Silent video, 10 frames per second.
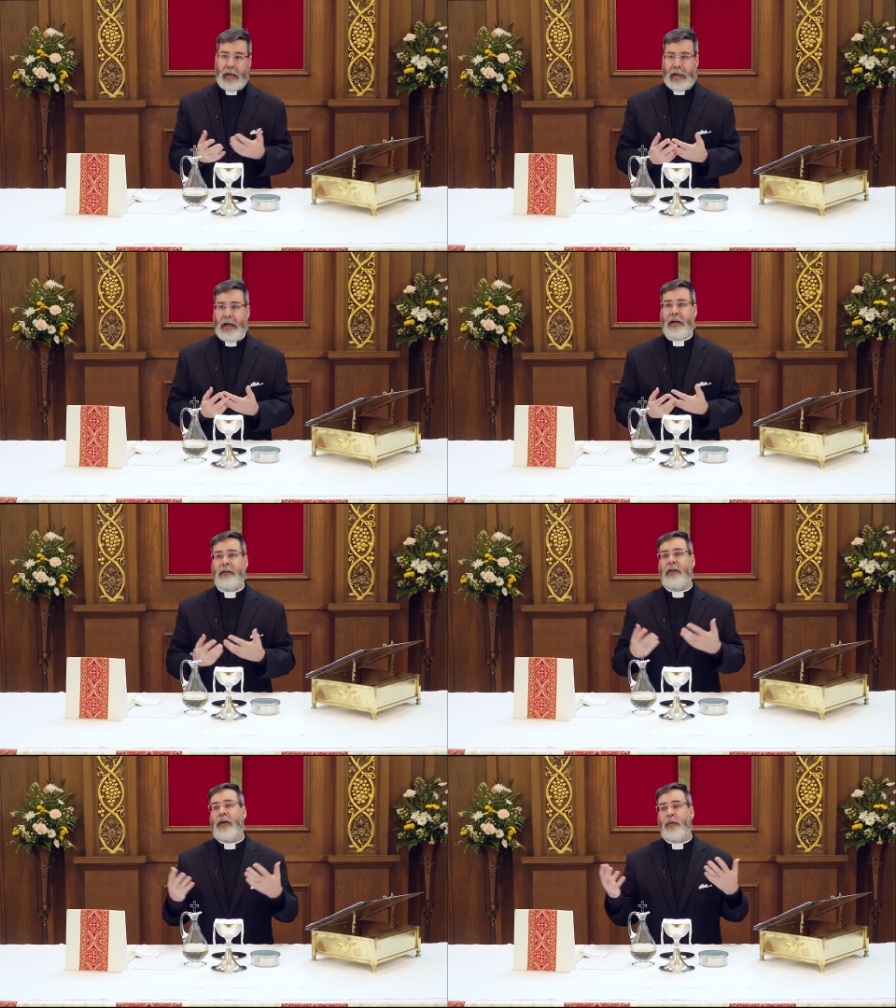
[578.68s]

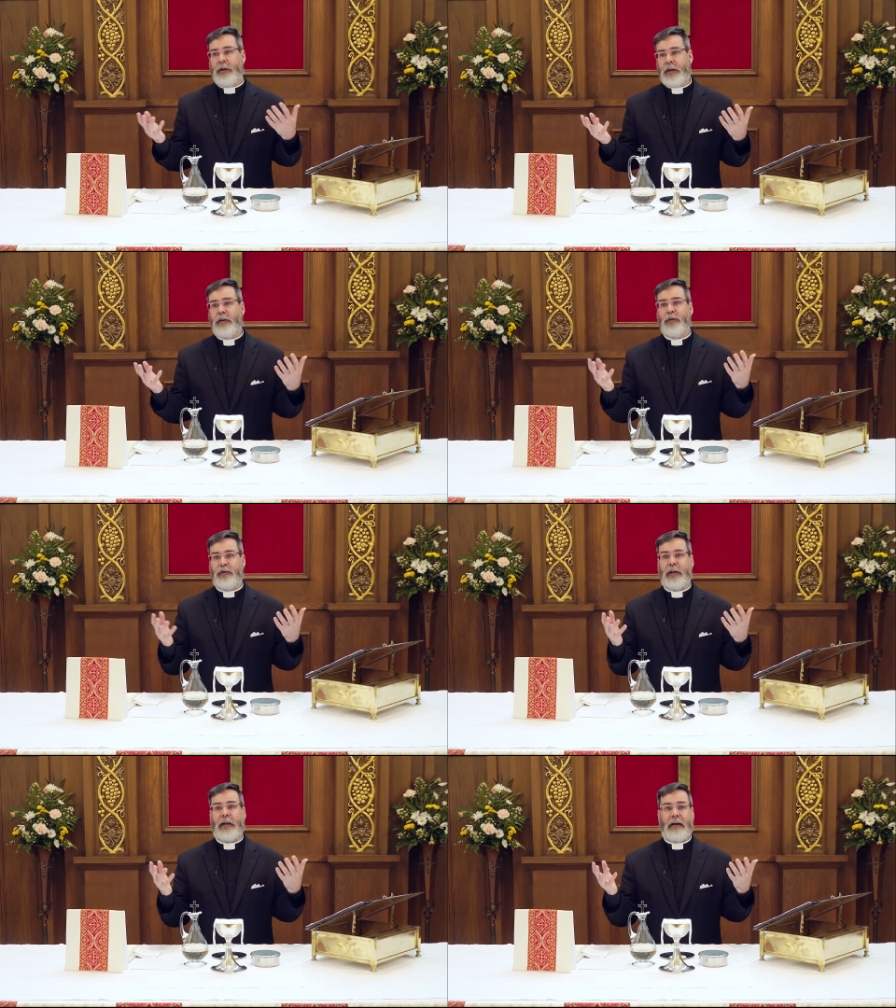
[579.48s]
And we can
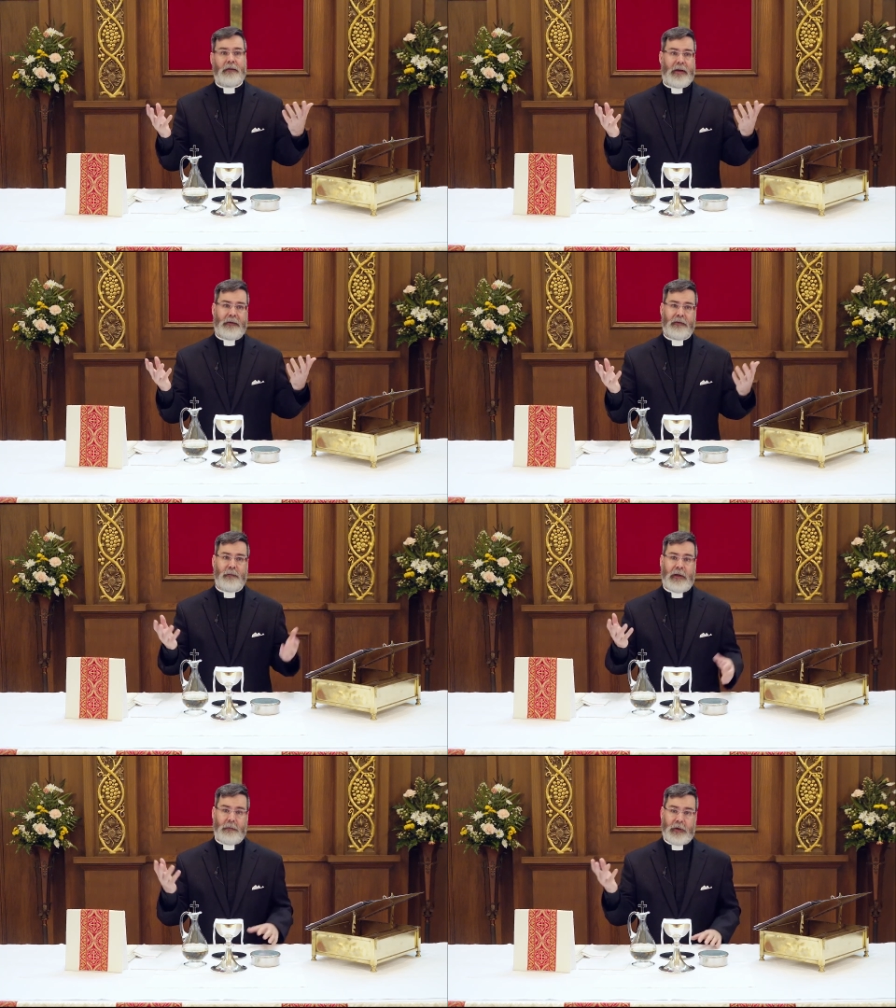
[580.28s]
usually kind of
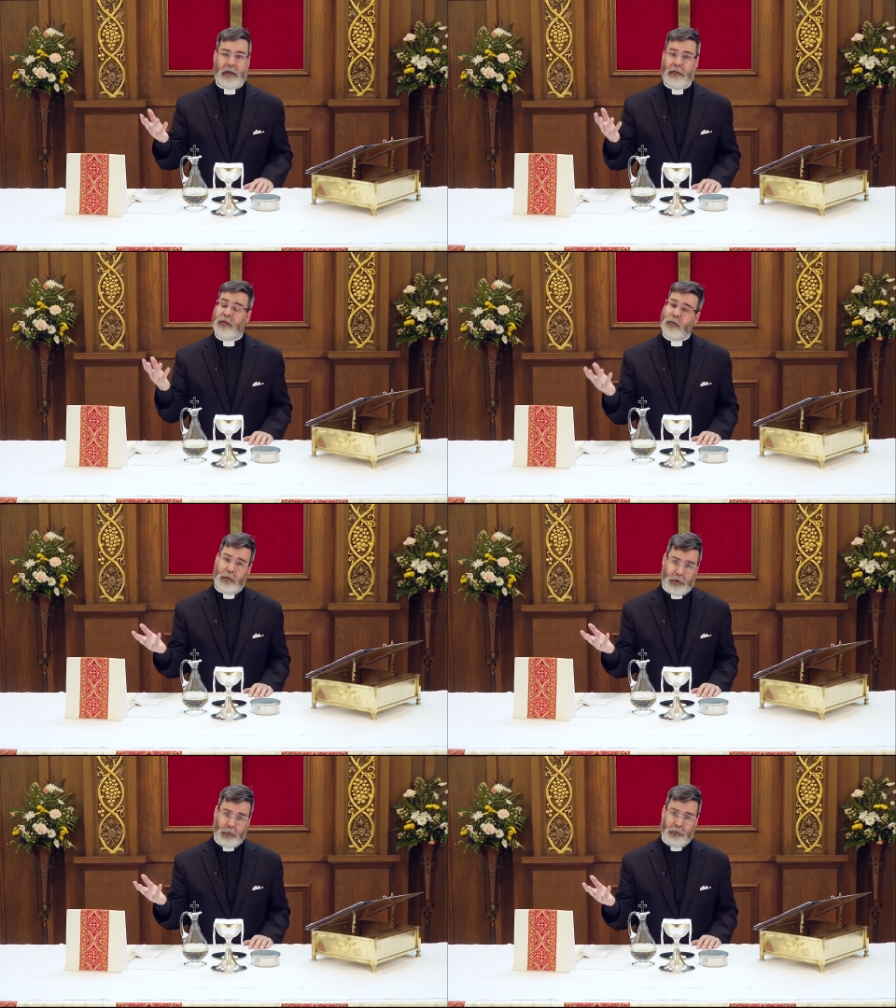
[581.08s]
estimate because
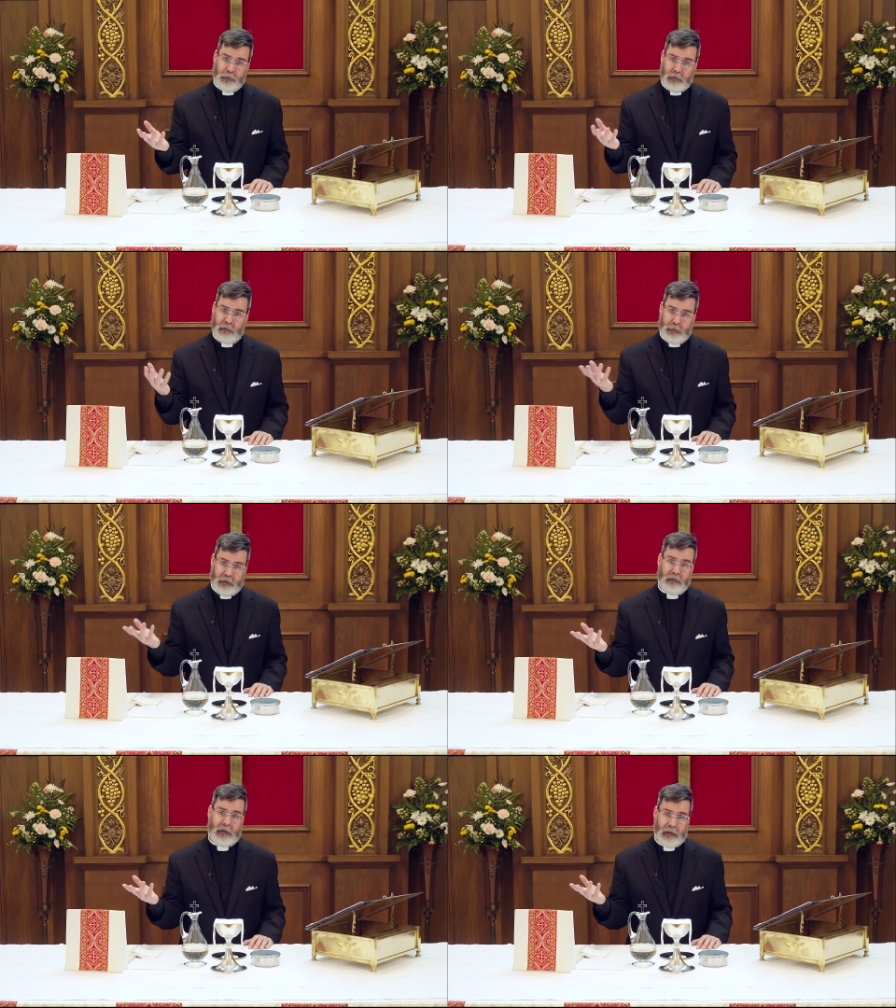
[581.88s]
we're used to it and we
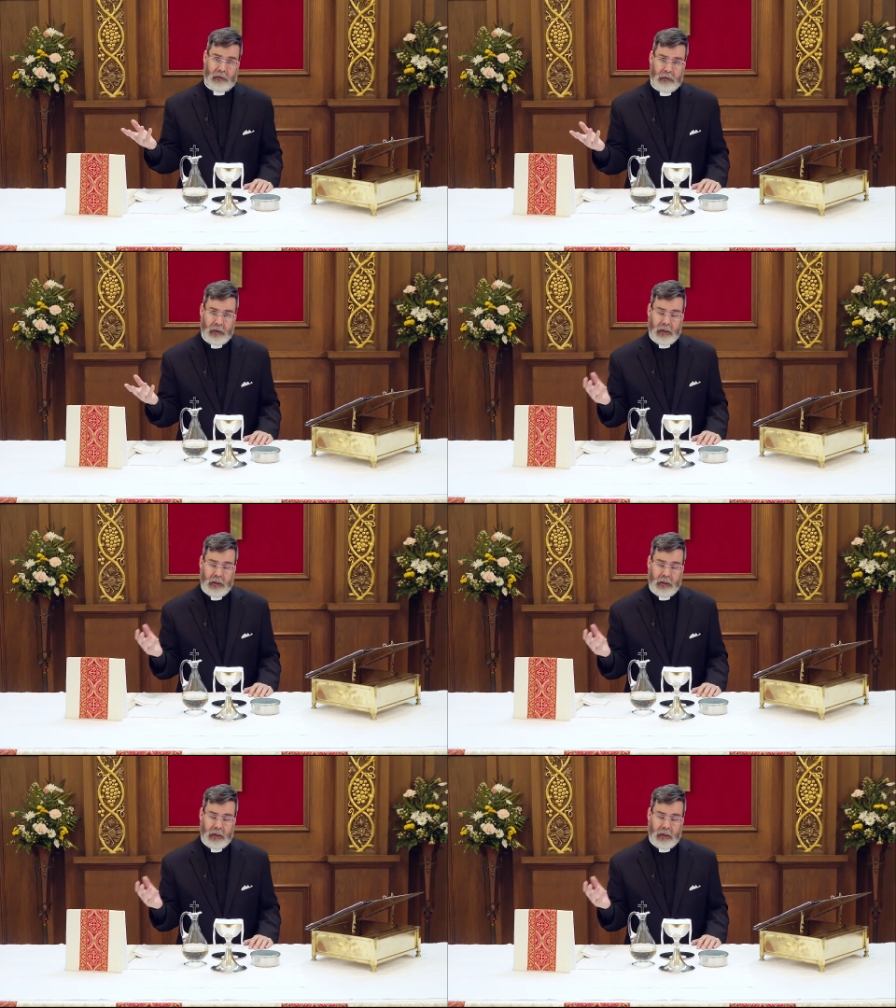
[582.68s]
can tell.